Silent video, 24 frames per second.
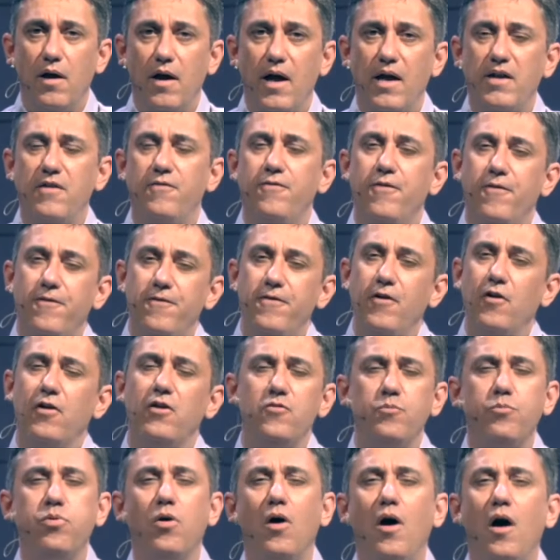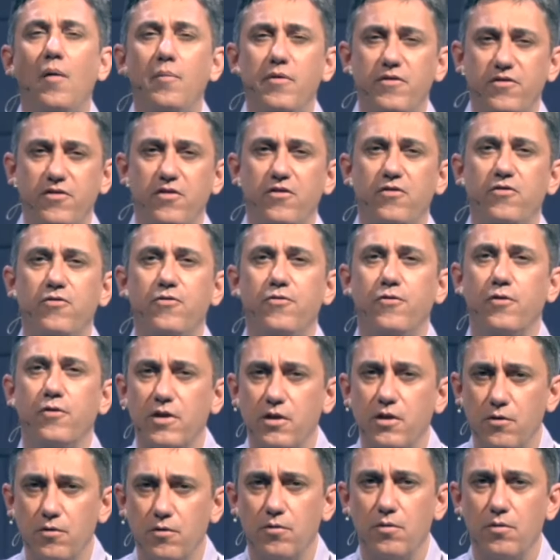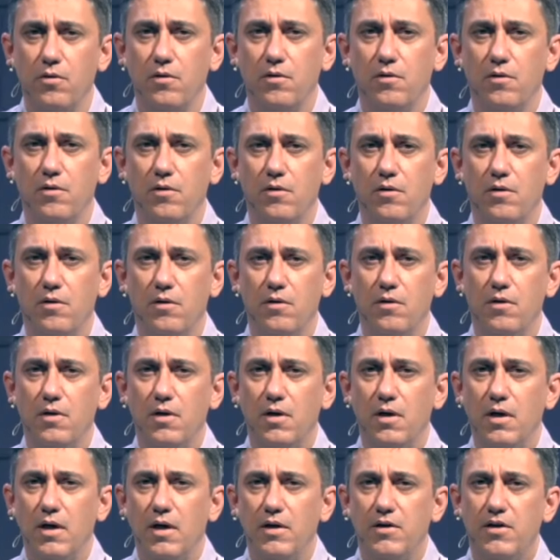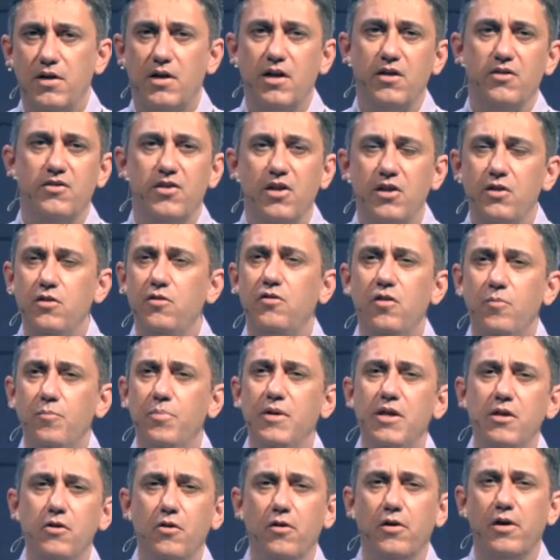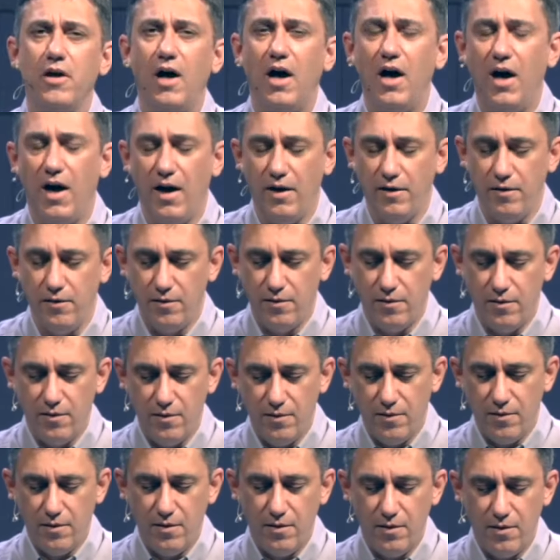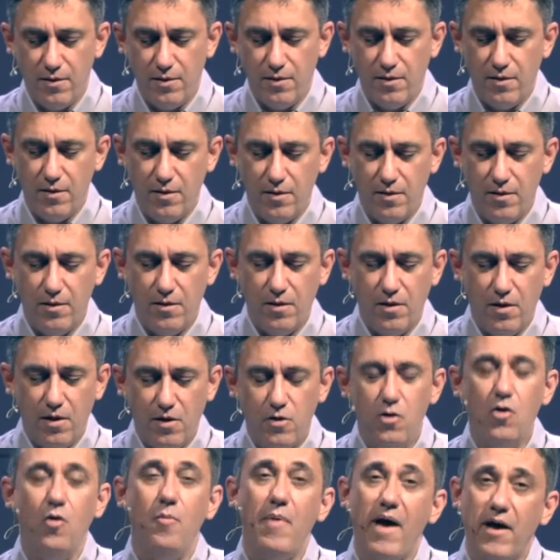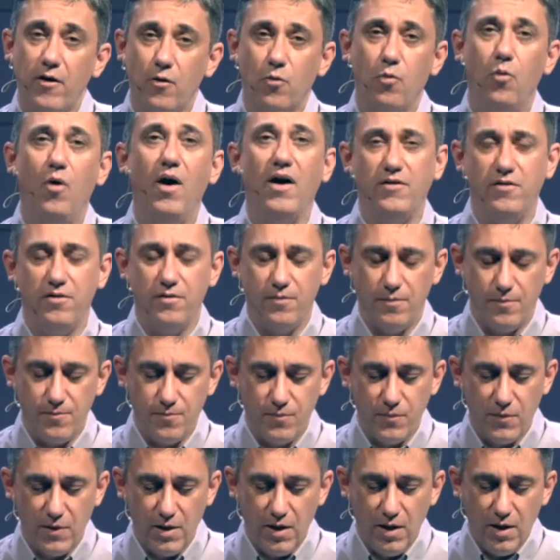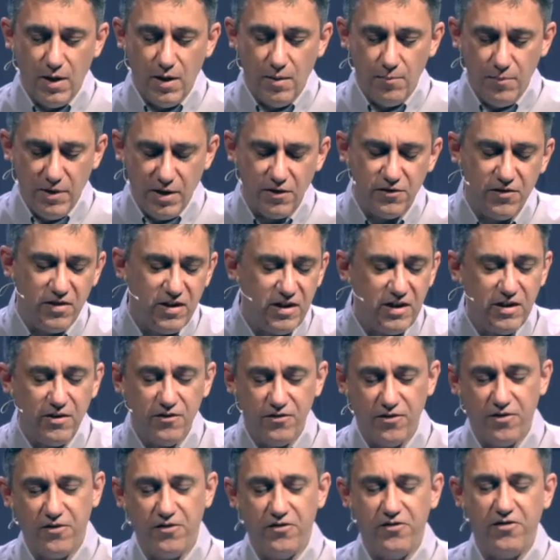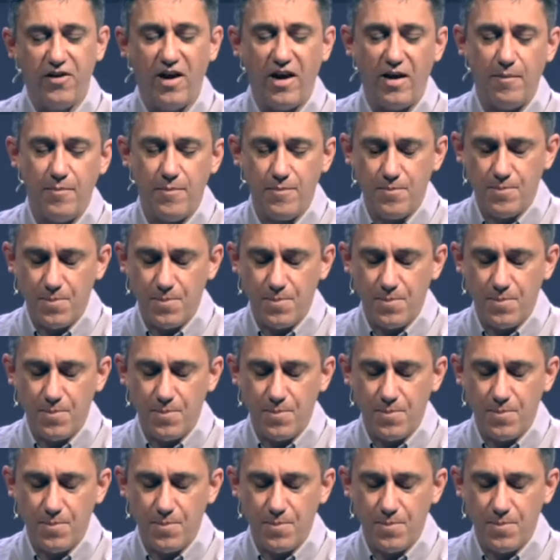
and to fulfill his promises for you, to continue to be your God no matter what, because he is the same.